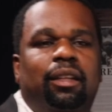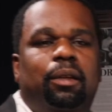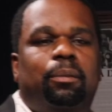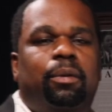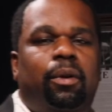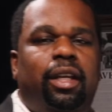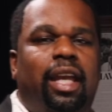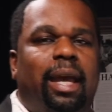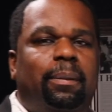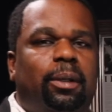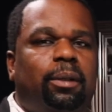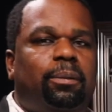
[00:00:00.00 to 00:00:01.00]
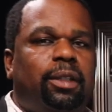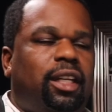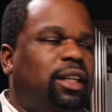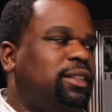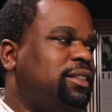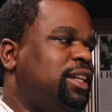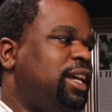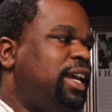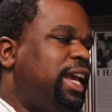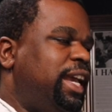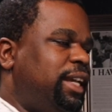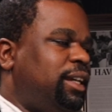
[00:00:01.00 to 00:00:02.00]
an employee happier because,
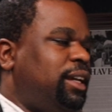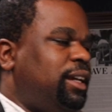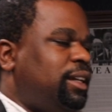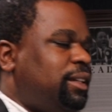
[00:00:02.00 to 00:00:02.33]
hey,